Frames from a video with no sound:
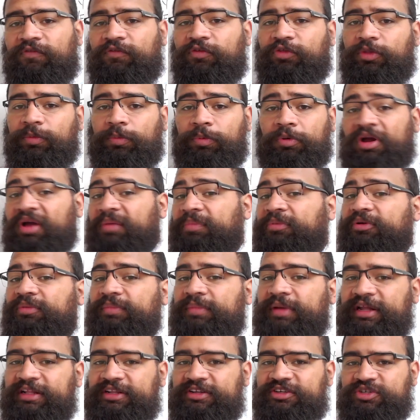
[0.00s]
For the property
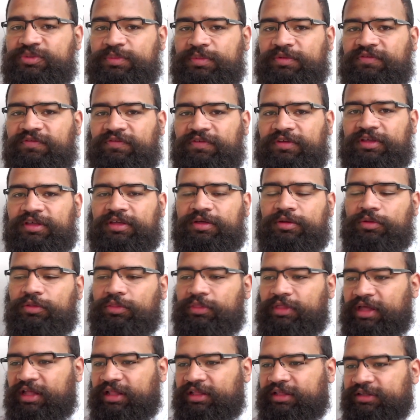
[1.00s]
management fee,
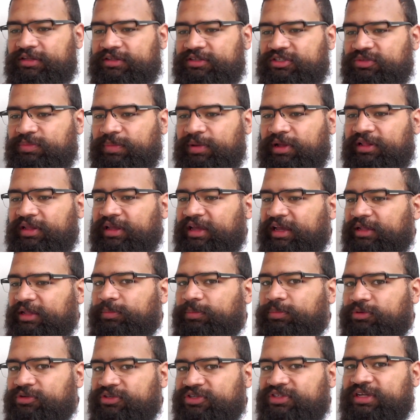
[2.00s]
that is about
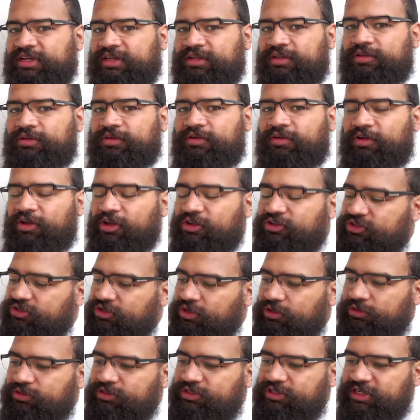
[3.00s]
eight percent,
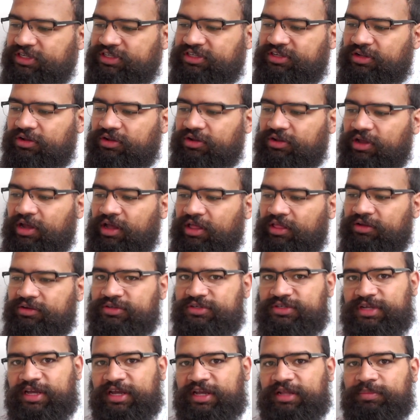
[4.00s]
so six hundred
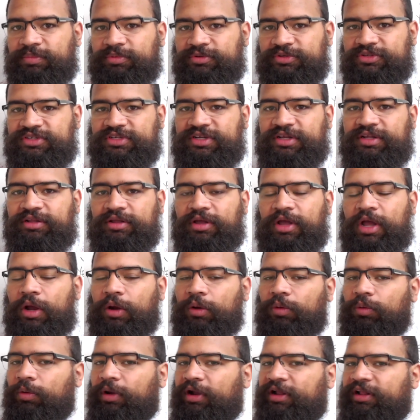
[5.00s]
dollars, eight percent,
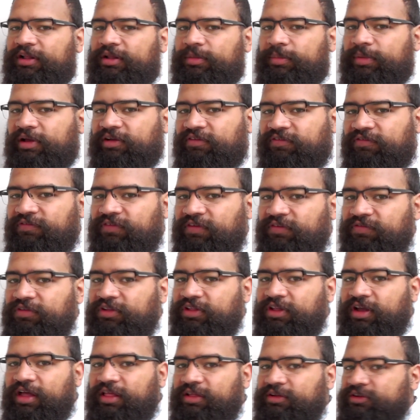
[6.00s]
right at about
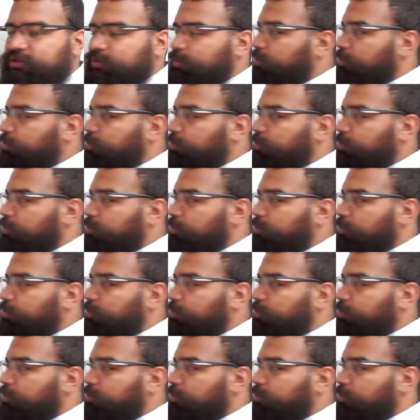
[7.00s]
fifty dollars